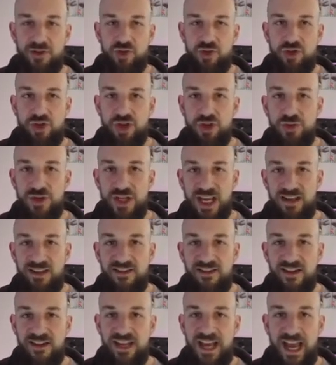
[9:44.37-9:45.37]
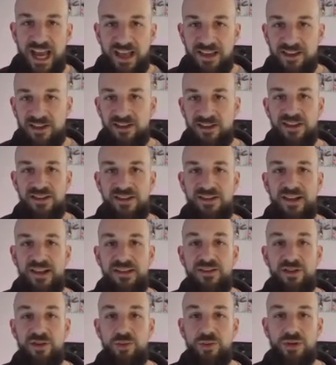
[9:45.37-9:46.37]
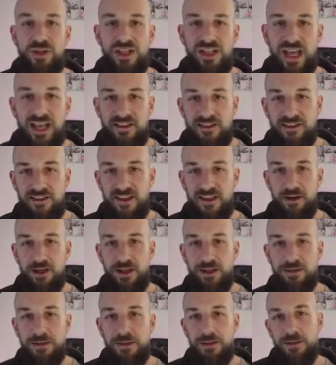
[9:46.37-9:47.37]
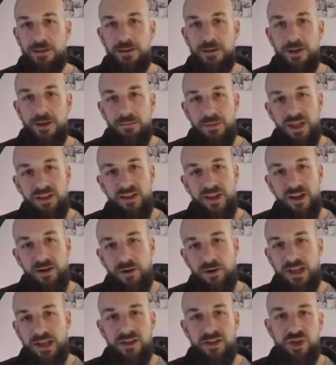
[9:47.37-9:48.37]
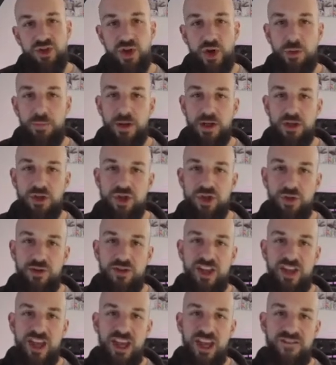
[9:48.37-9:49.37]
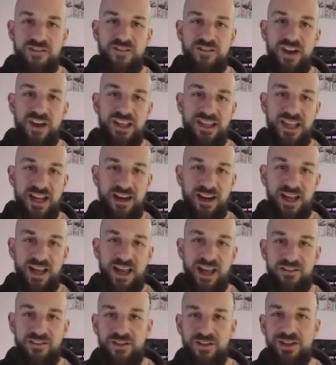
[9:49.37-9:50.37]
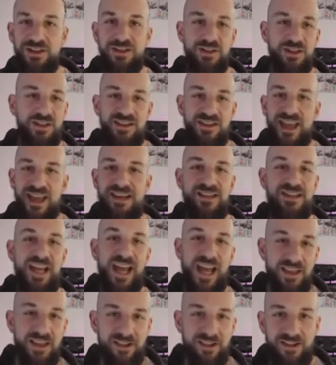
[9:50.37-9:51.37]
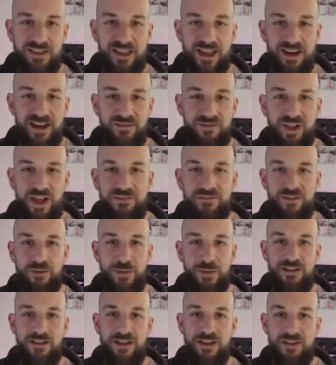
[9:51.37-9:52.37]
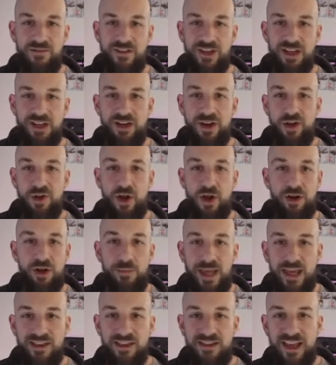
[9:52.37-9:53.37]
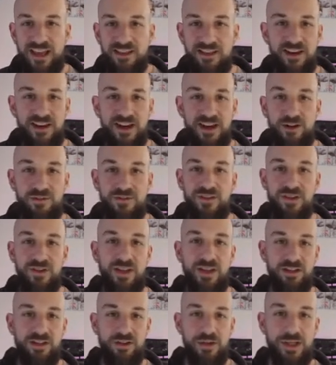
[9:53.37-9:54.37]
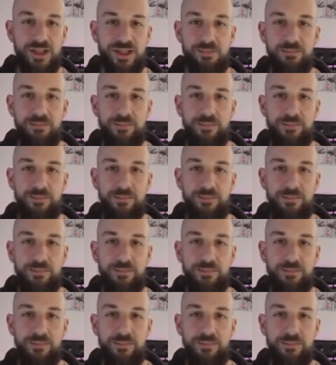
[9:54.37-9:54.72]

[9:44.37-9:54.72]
due dates to tasks unless it's really necessary, because I don't like to show up on Tuesday and find that I have 10 tasks that I've left for myself and it no longer makes sense and I don't feel like doing them.